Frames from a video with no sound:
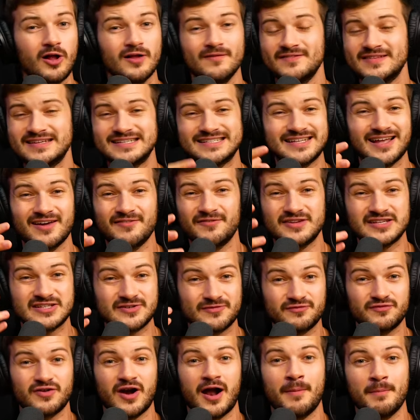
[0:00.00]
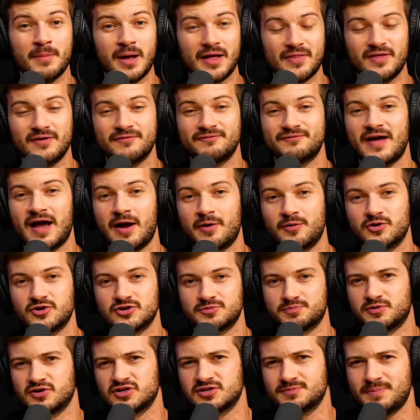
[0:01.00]
All of this stuff is from the
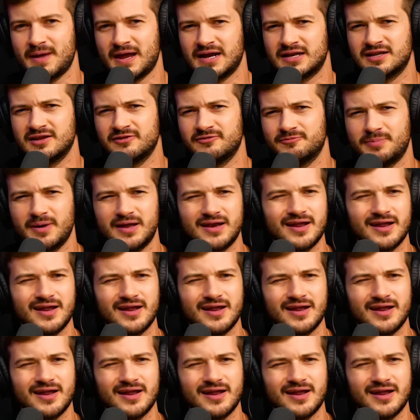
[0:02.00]
founder's perspective,